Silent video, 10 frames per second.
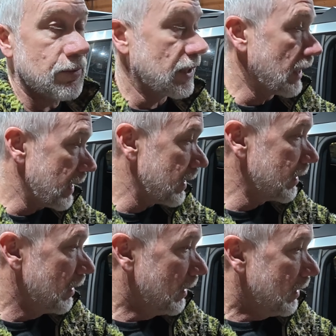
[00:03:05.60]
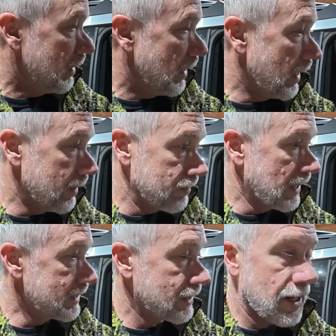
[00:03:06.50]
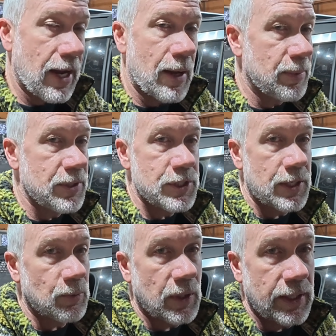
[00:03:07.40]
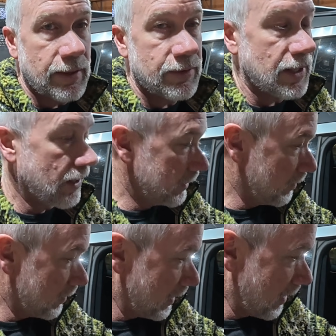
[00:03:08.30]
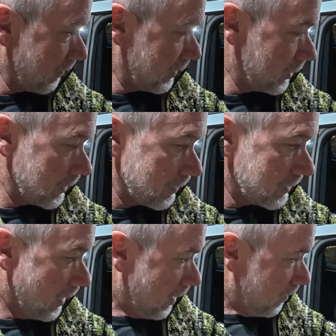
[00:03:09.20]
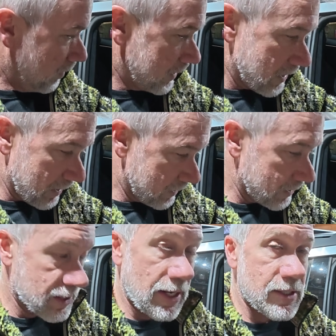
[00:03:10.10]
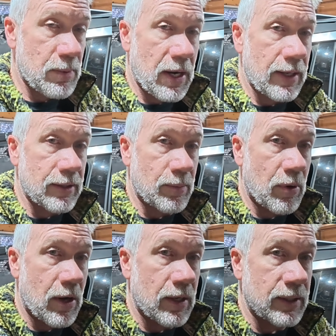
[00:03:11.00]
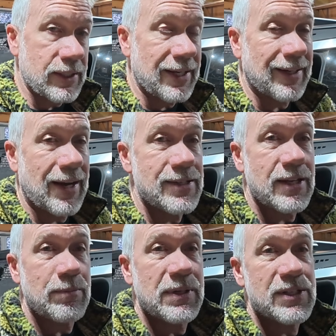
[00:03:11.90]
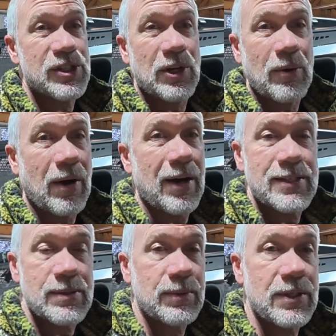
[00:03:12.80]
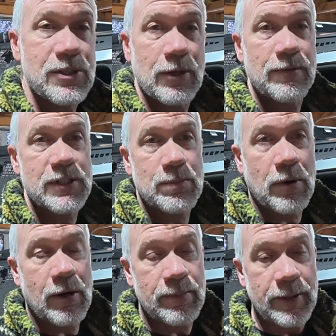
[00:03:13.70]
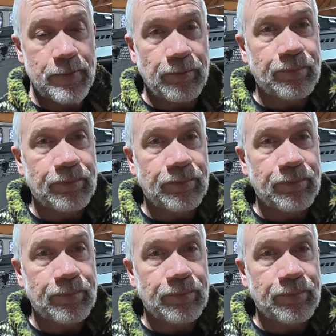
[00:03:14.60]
related. And that's going to happen Gen 1. Every now and then we're going to have issues, but Tesla stands behind their product. And guys, they've been so awesome in the service department.